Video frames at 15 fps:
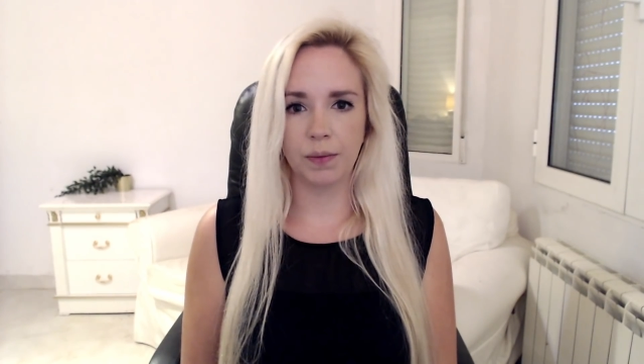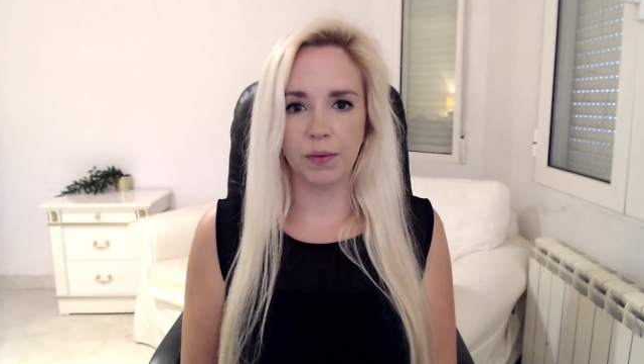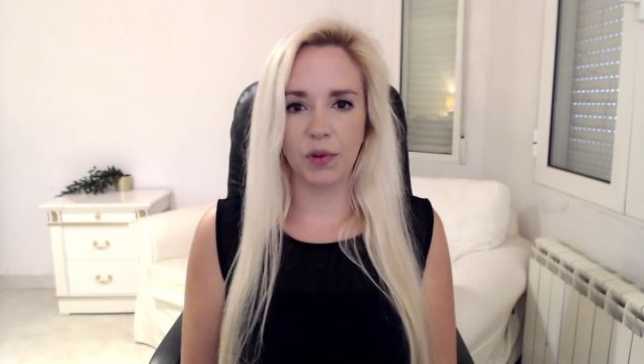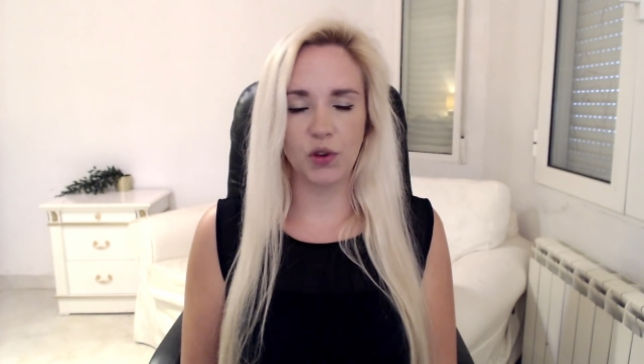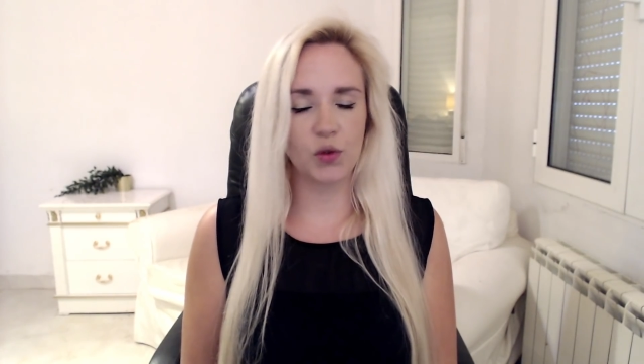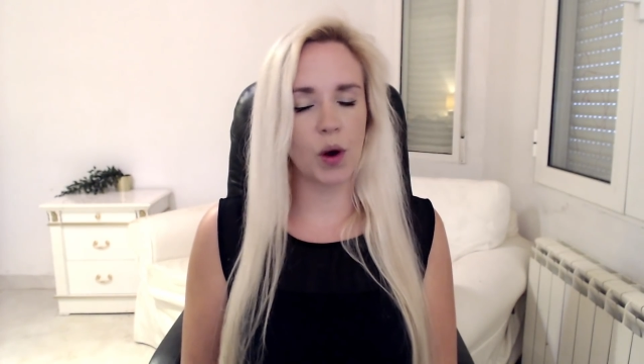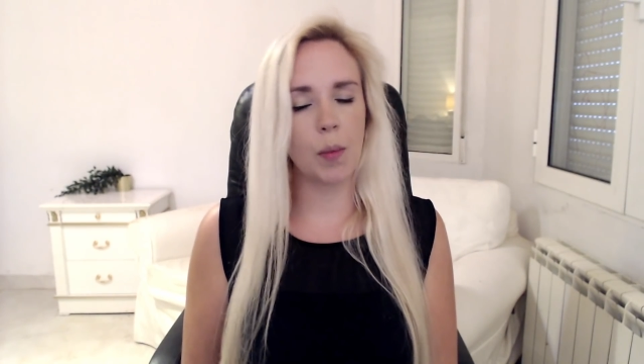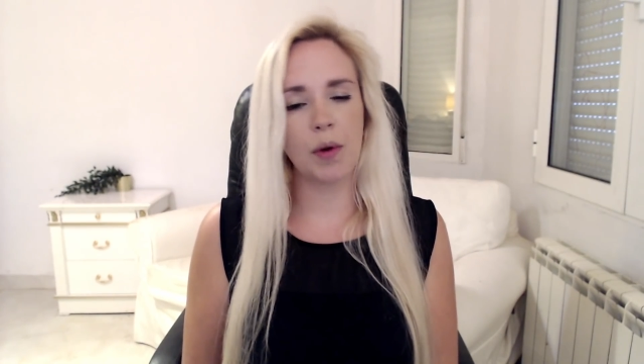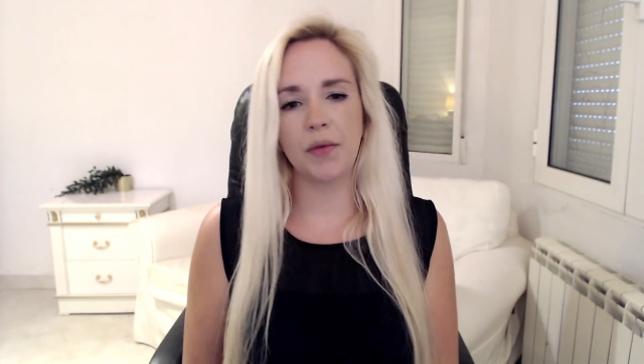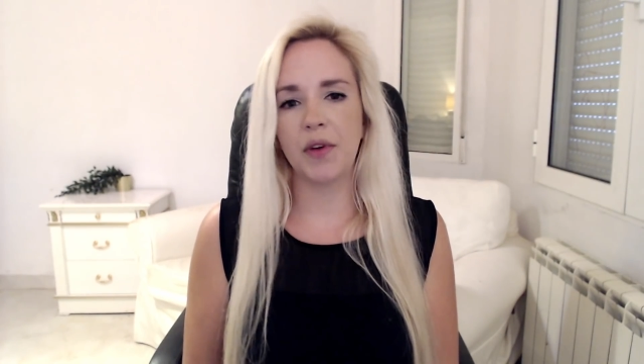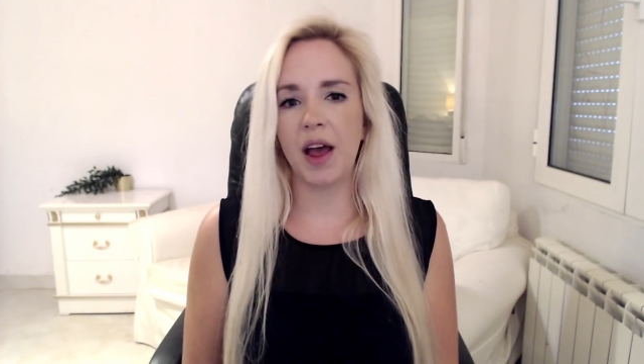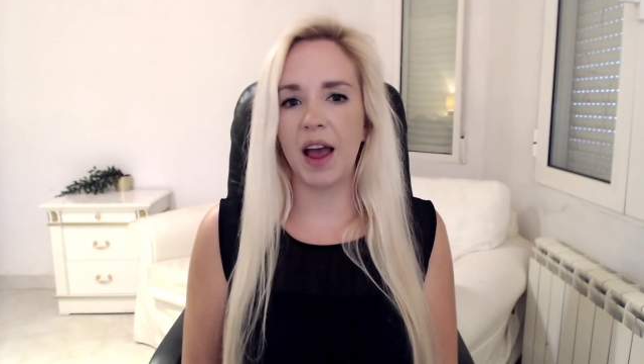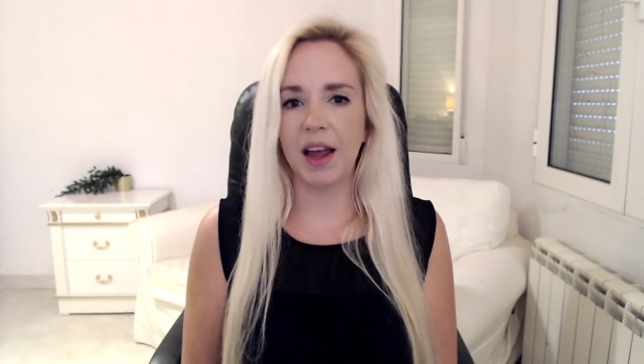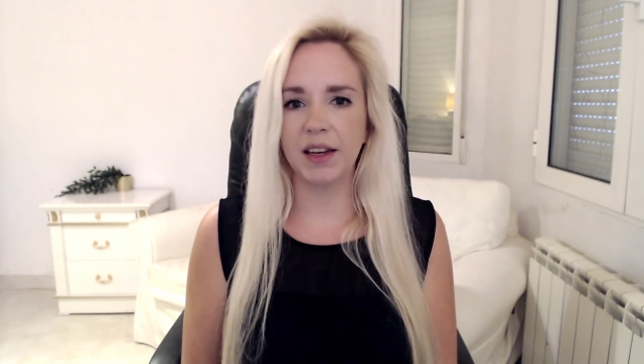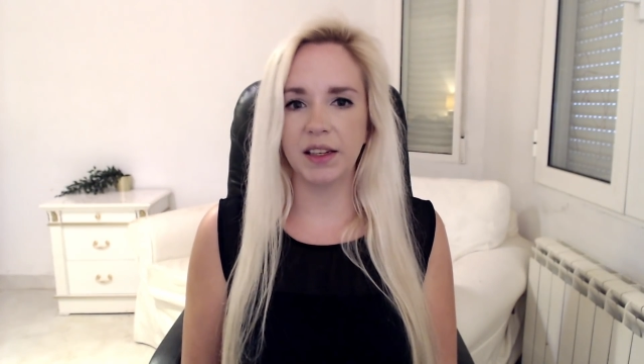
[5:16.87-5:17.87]
Drop of a
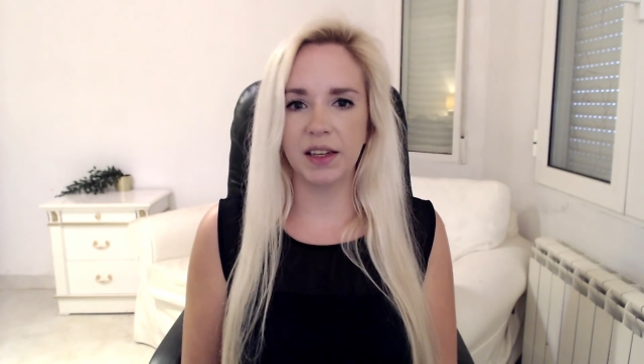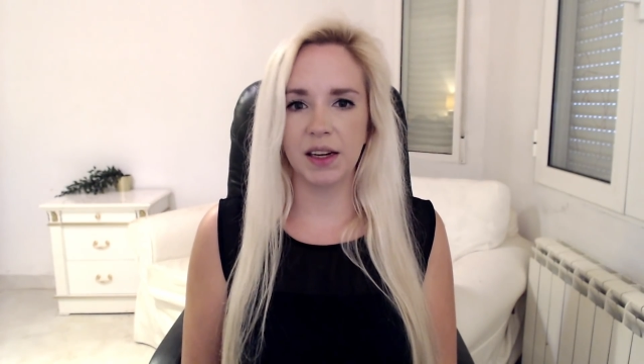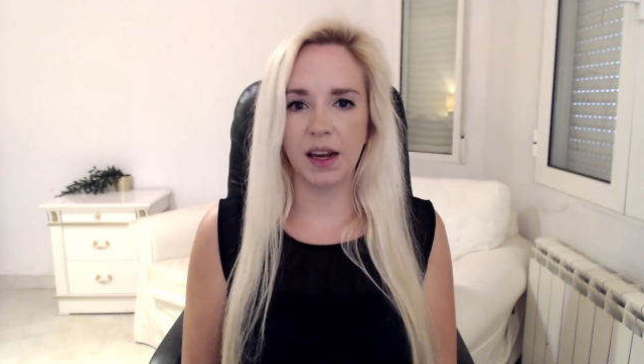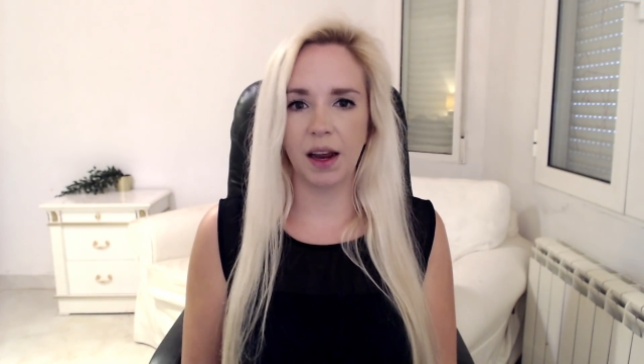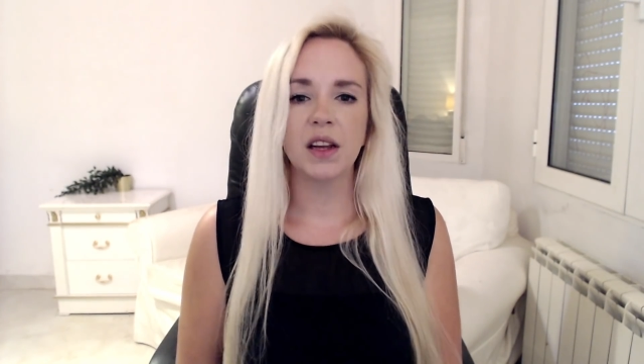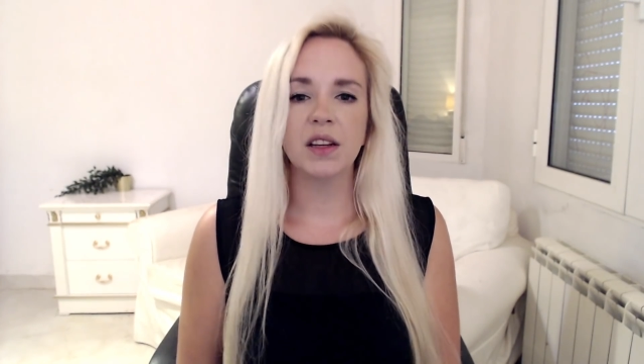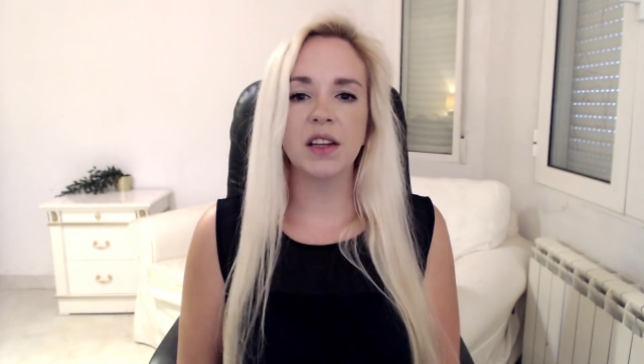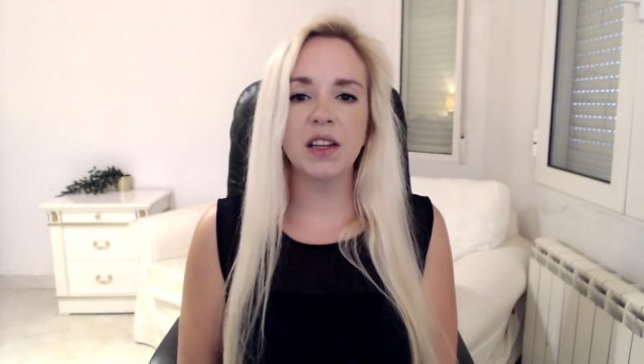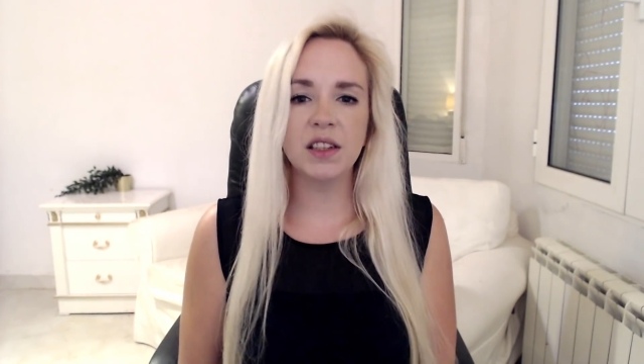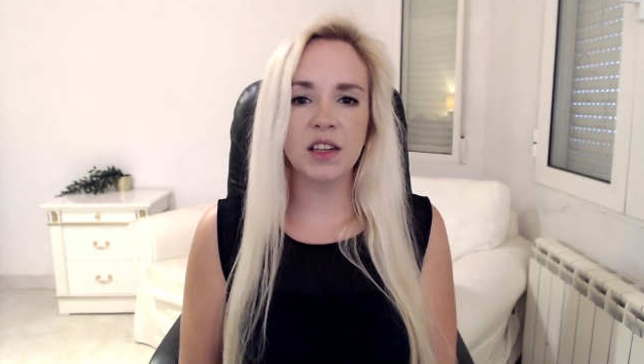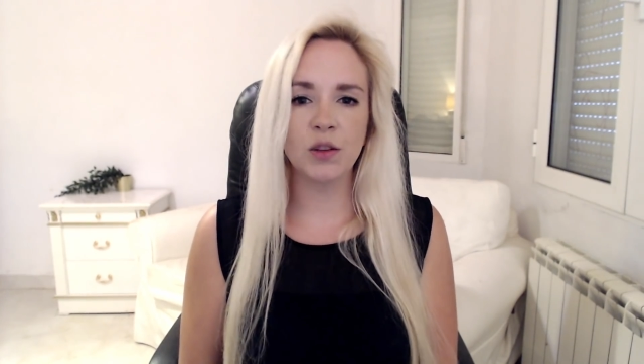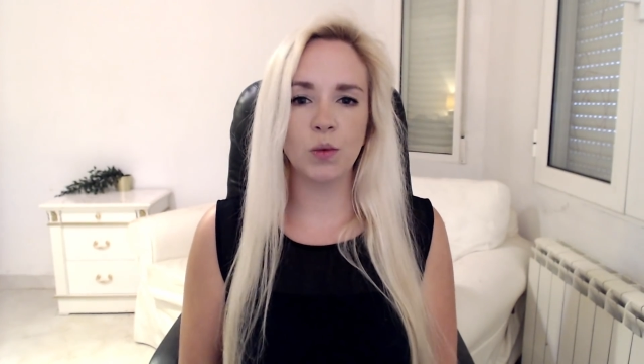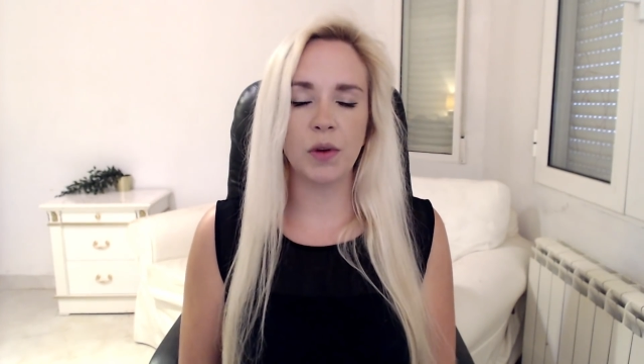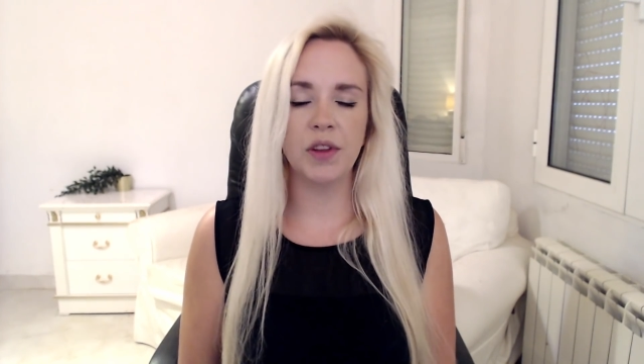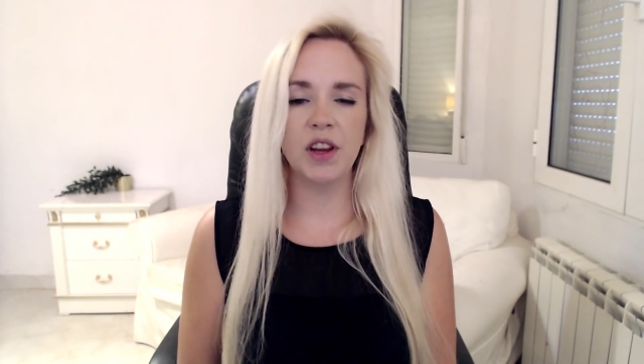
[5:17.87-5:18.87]
hat. This
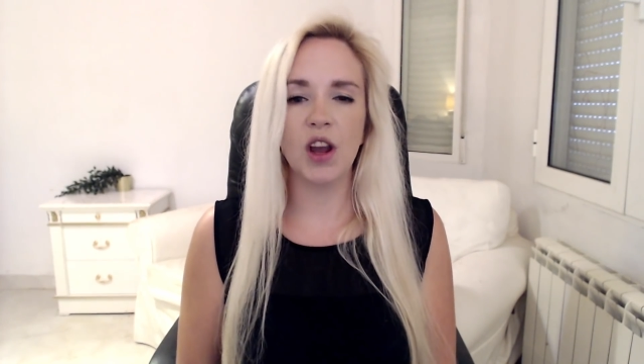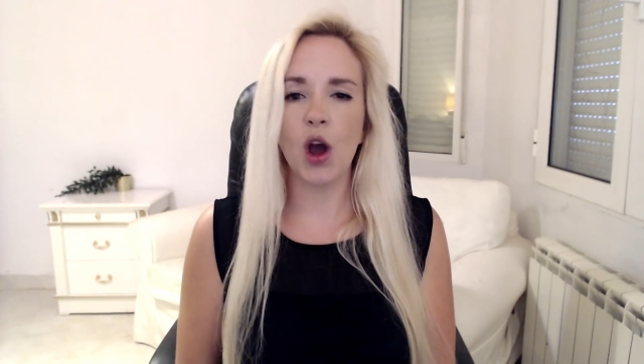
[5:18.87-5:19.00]
is what the